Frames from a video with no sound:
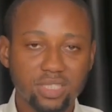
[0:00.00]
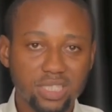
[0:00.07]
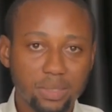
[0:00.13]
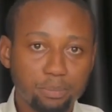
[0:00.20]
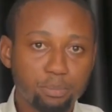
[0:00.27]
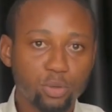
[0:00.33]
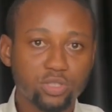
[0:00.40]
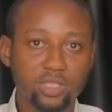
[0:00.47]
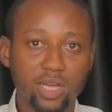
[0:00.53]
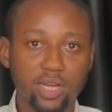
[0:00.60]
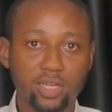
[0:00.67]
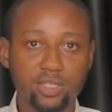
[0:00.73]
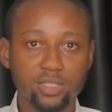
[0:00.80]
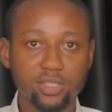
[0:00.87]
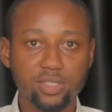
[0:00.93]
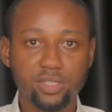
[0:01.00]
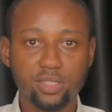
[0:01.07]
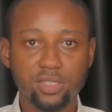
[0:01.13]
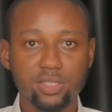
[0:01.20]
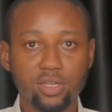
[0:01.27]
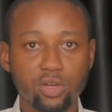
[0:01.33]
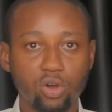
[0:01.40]

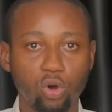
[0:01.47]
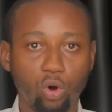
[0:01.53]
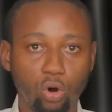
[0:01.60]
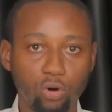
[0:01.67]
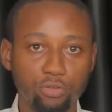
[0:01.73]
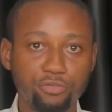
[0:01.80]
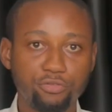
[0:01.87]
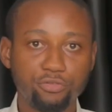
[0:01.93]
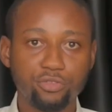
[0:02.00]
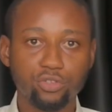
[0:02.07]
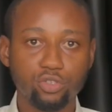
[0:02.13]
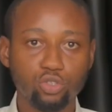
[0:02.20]
importance of